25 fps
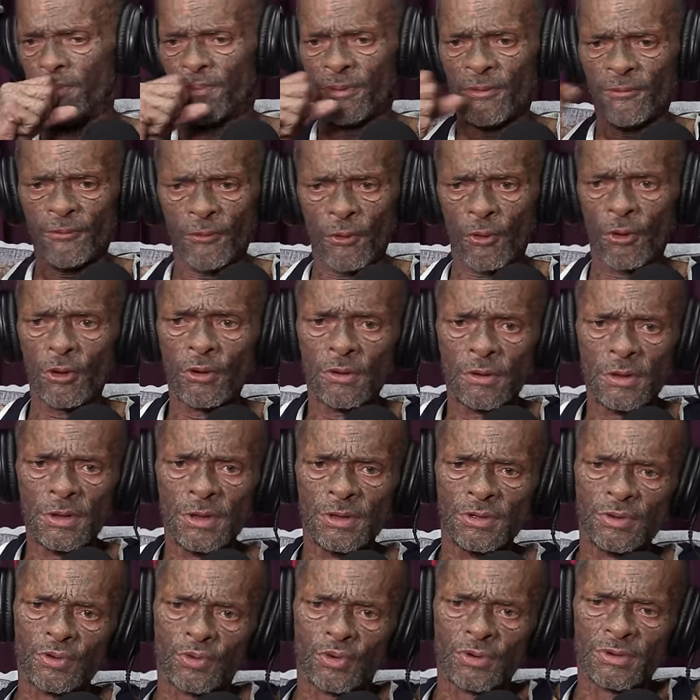Before,
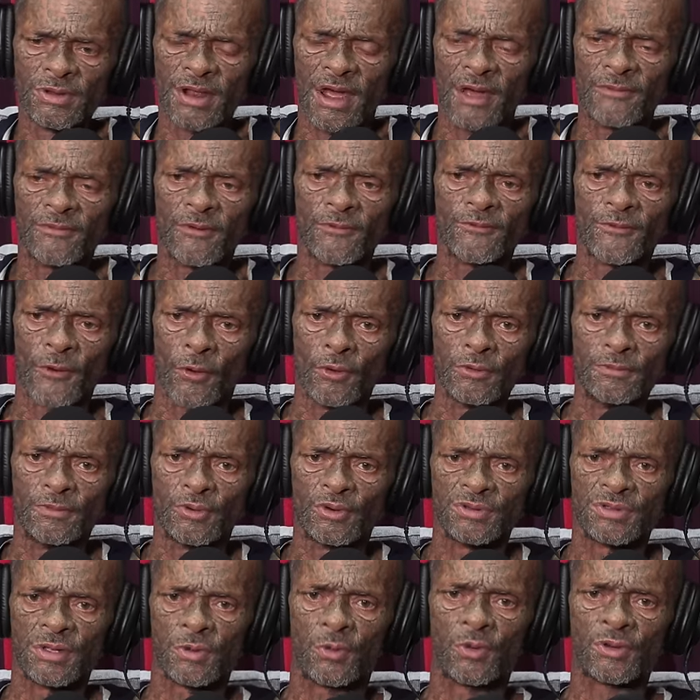you couldn't have a phone
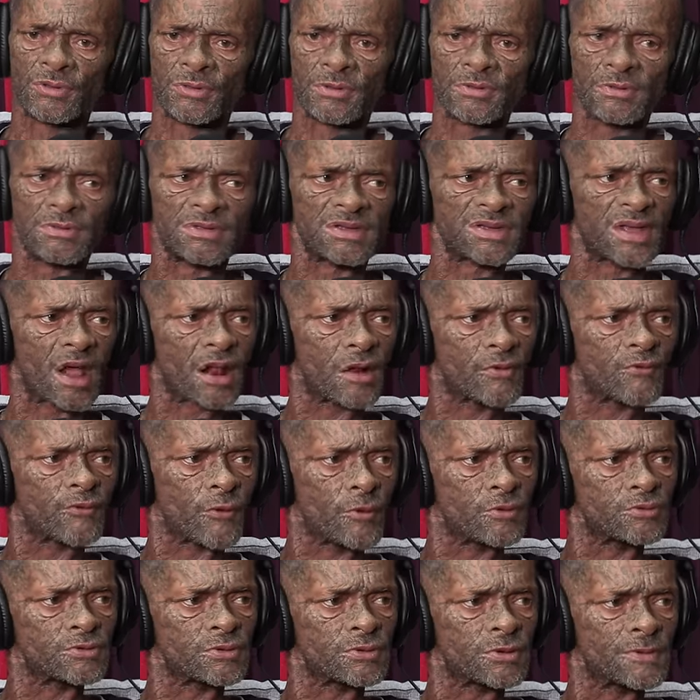because there wasn't cell
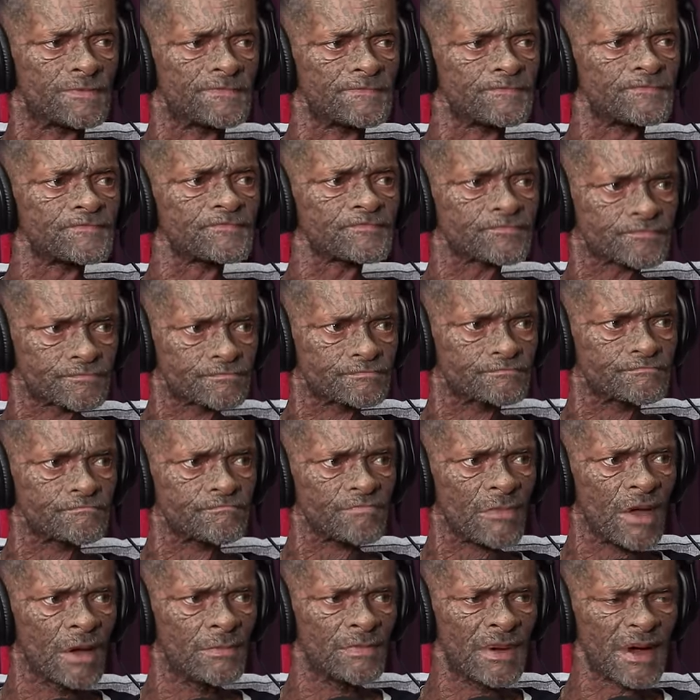phones
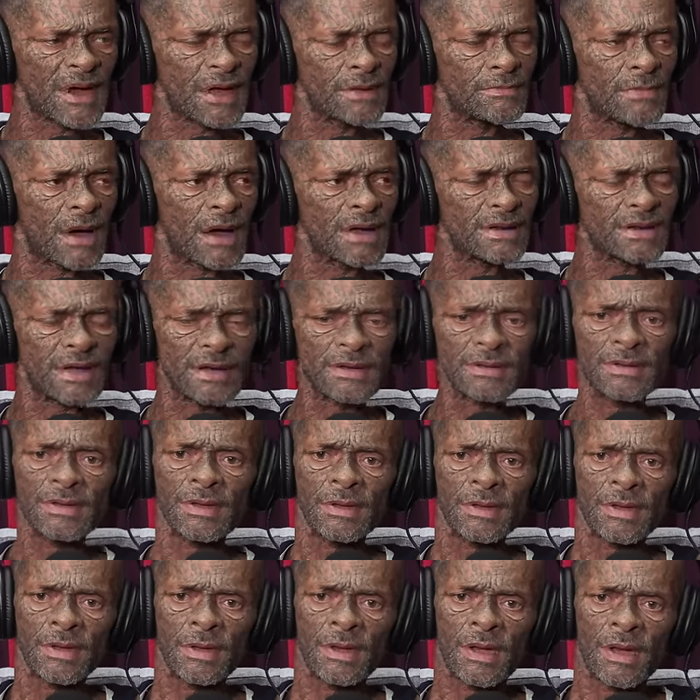back in my day.
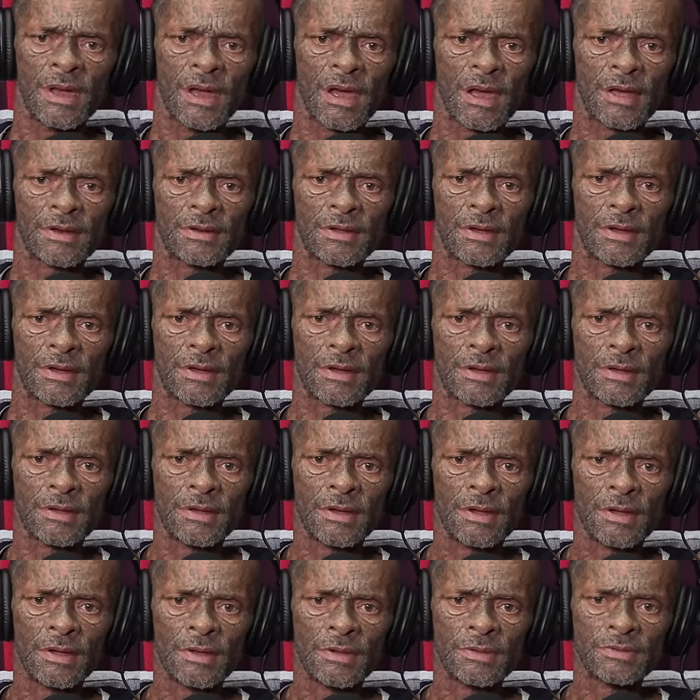And
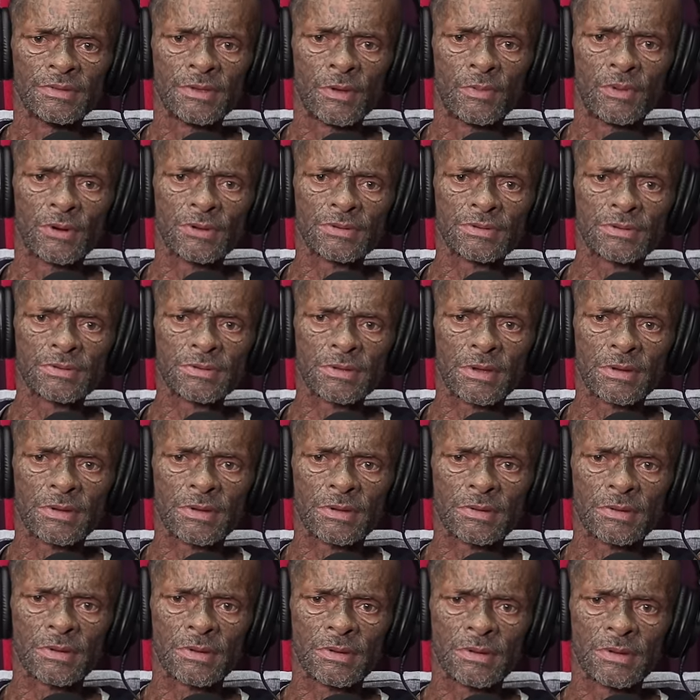there was
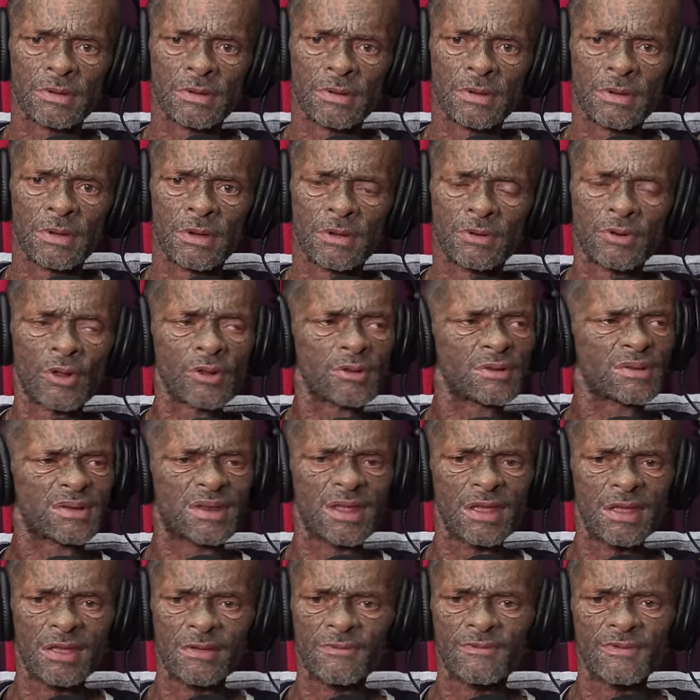not
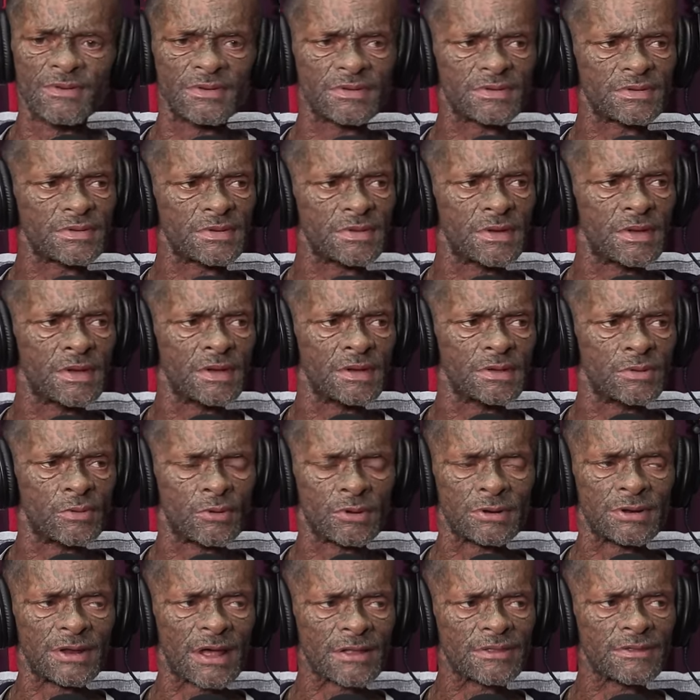TVs,
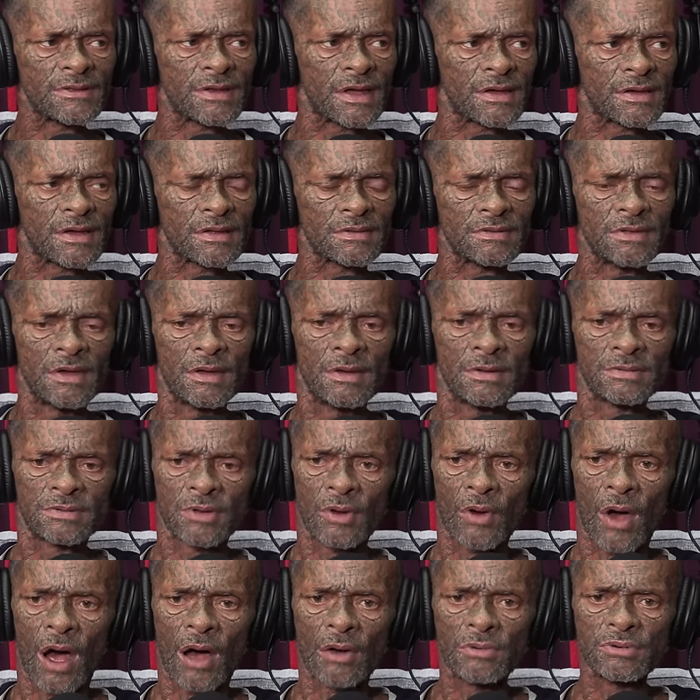there was nothing like that.
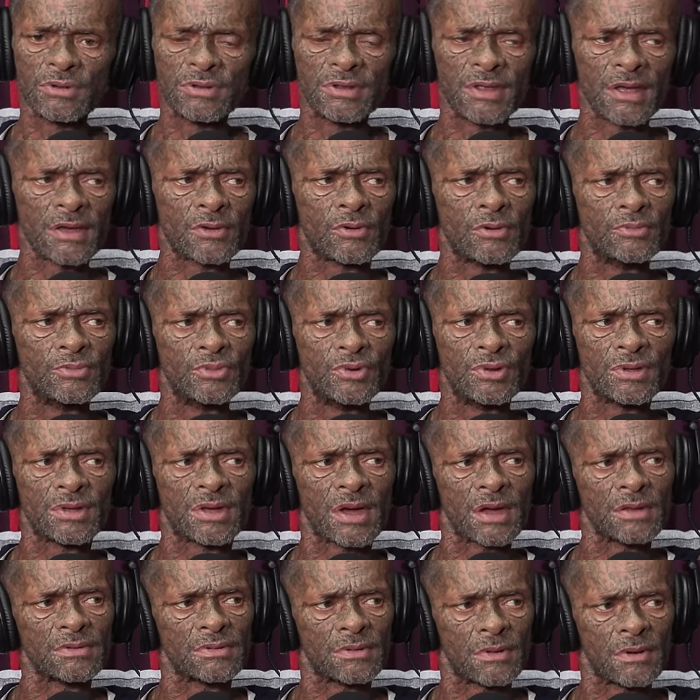So how did they
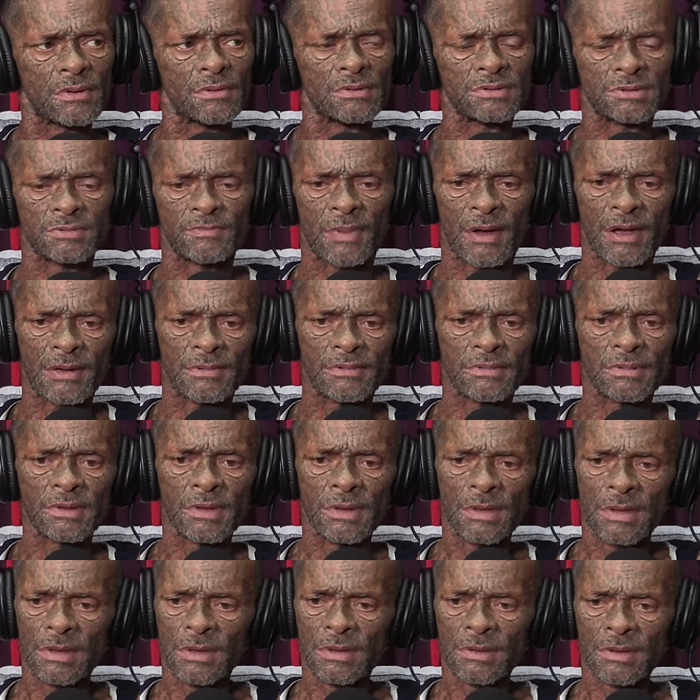communicate, you know, was by
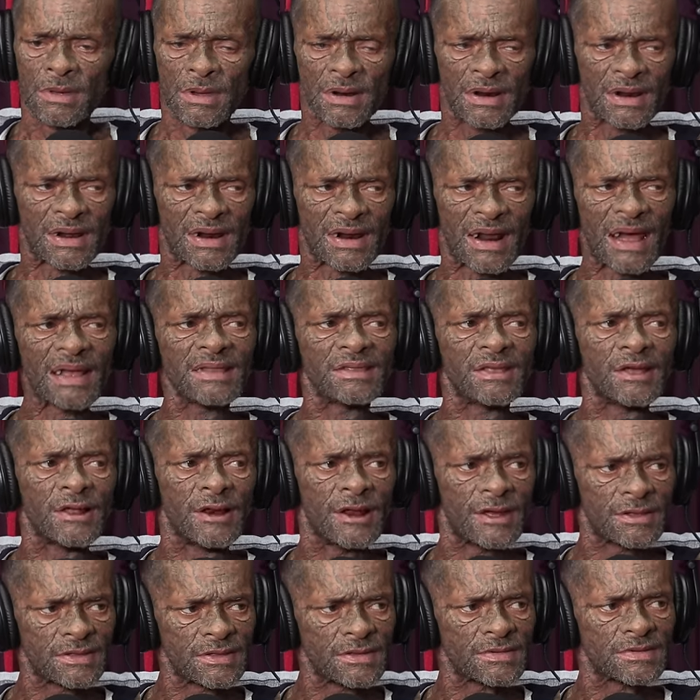writing
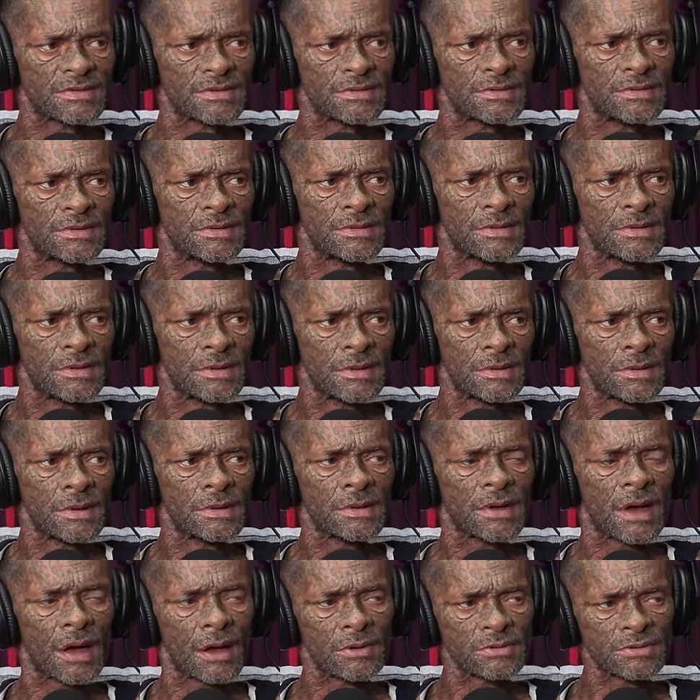letters
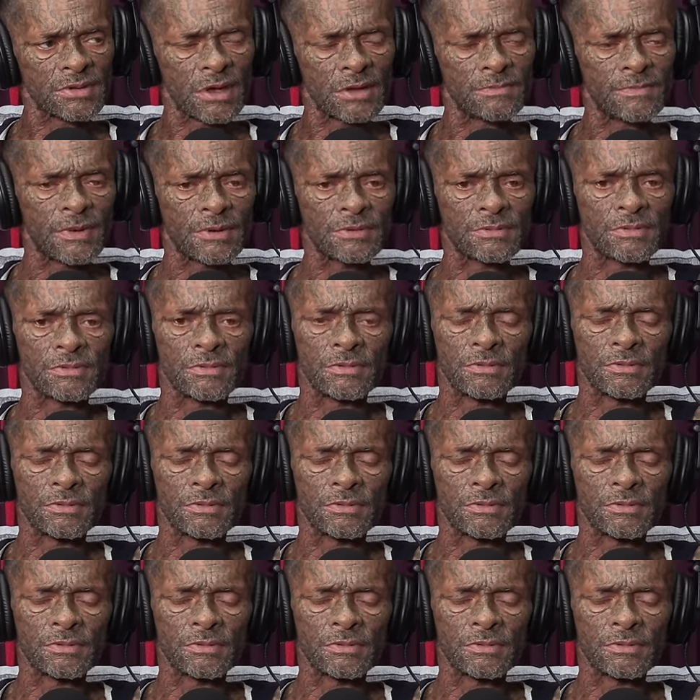outside, but